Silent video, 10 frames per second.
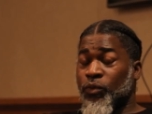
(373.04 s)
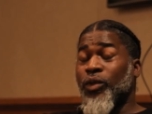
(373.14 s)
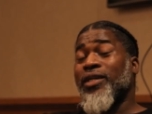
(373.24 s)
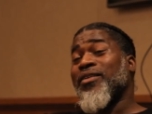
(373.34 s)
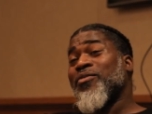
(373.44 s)

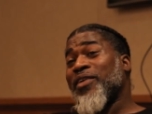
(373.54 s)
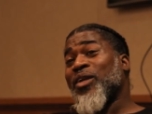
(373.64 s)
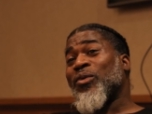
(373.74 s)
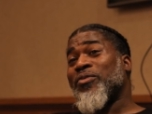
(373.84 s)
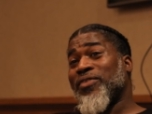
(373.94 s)
With a
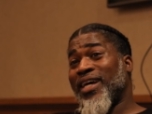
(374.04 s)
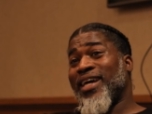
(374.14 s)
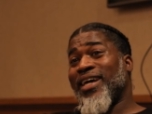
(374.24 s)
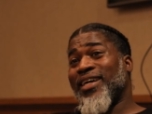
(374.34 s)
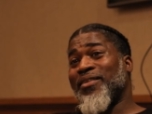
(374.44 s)
Confederate
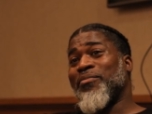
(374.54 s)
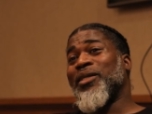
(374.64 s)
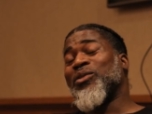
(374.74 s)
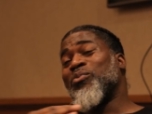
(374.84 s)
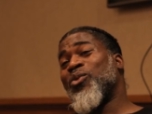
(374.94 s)
flag
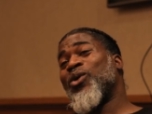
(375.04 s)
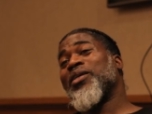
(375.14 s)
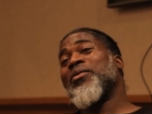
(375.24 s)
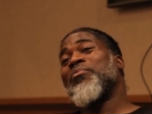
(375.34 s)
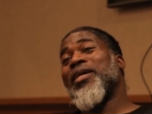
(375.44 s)
means more
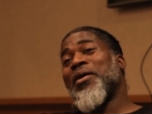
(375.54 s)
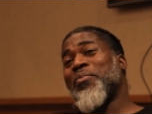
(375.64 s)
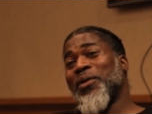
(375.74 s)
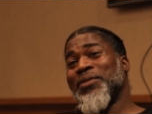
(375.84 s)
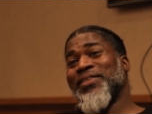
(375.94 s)
than a black
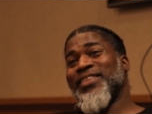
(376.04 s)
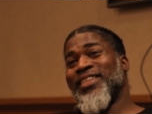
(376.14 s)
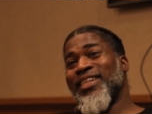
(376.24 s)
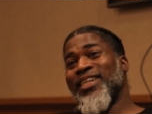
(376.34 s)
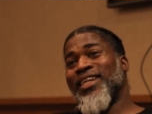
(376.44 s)
person.
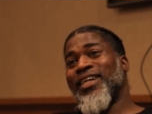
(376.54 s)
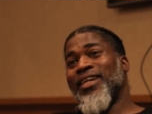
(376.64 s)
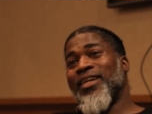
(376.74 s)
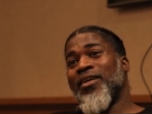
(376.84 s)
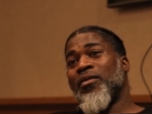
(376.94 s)
Mm-hmm.
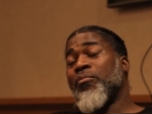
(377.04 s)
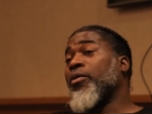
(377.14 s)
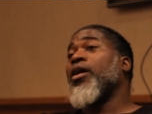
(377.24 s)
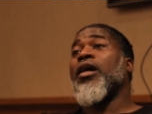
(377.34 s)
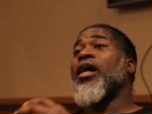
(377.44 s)

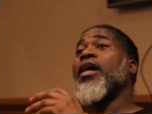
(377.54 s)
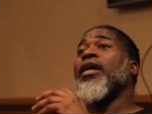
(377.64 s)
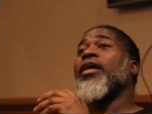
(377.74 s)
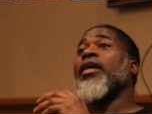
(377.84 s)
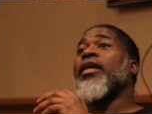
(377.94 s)
Bruh,
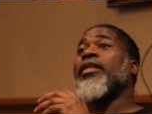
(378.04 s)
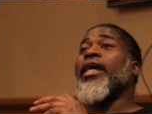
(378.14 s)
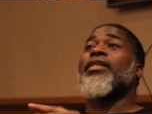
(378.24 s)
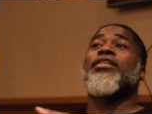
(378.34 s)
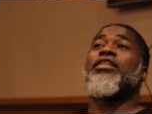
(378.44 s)

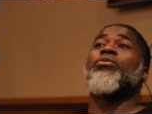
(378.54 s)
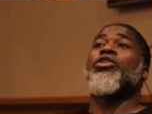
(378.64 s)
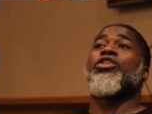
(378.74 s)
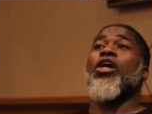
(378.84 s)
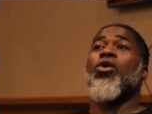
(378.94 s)
that shit
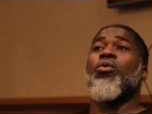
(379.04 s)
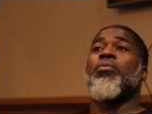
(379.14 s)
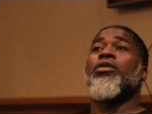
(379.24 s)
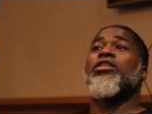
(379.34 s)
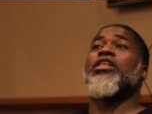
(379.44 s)
was
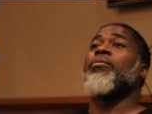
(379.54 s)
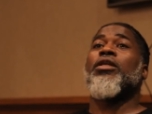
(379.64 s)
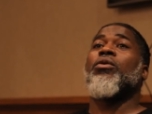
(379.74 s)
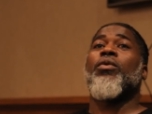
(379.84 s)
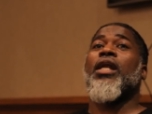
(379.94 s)
dope.
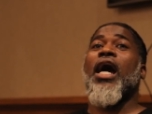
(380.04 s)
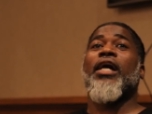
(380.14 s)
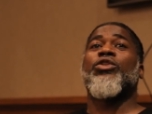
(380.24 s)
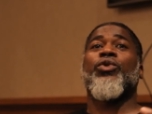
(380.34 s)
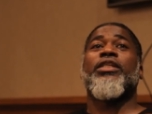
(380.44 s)
Similar to when
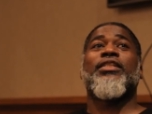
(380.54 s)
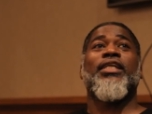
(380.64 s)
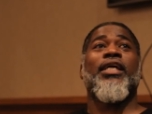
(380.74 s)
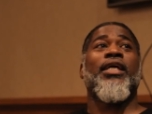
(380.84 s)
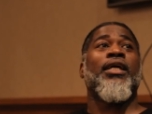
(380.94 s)
Andre
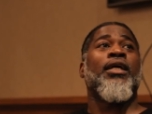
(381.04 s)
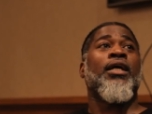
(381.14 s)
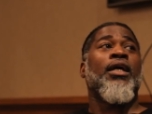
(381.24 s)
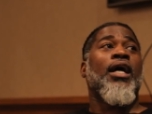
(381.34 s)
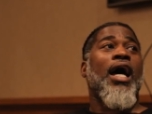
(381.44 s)
said,
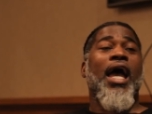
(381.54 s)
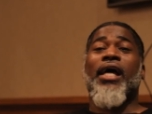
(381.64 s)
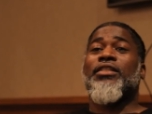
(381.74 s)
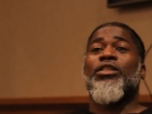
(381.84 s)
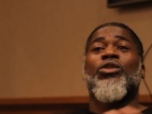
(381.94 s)
I
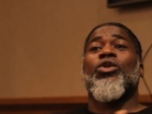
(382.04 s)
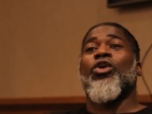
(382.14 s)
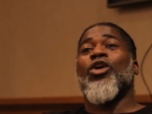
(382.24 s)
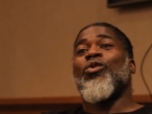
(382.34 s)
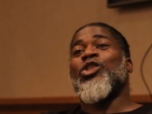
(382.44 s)
asked a little
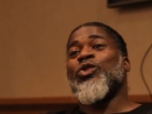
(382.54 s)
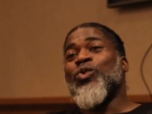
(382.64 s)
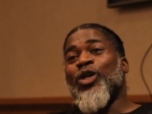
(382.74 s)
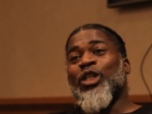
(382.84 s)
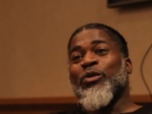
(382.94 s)
girl what she
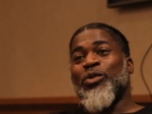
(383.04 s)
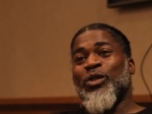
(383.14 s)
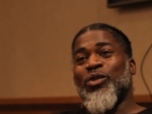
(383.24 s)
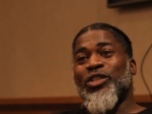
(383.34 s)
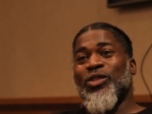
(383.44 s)
wanted to be
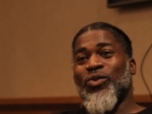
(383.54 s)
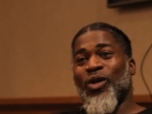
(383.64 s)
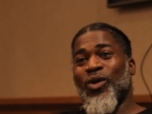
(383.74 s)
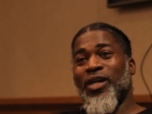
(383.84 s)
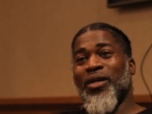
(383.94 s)
when she
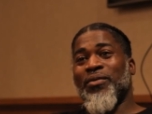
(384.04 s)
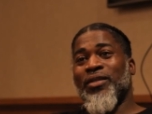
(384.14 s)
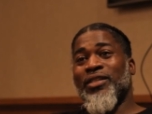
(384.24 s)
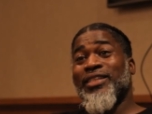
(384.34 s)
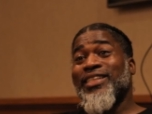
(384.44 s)
grow up.
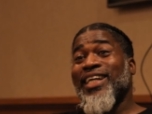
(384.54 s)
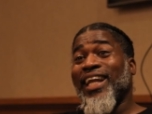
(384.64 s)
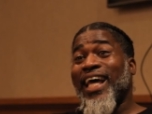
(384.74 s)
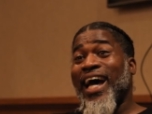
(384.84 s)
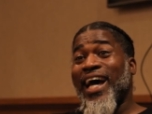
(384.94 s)
She said
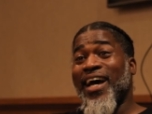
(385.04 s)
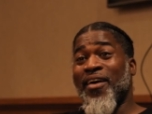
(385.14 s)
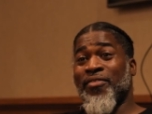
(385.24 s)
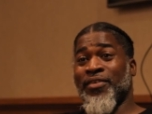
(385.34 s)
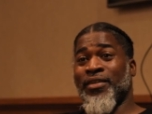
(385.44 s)
alive.
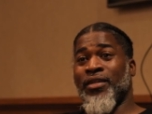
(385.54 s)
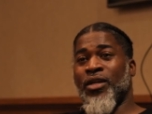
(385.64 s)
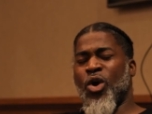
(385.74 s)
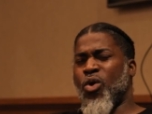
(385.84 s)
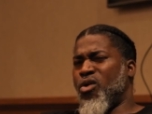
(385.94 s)
Hmm.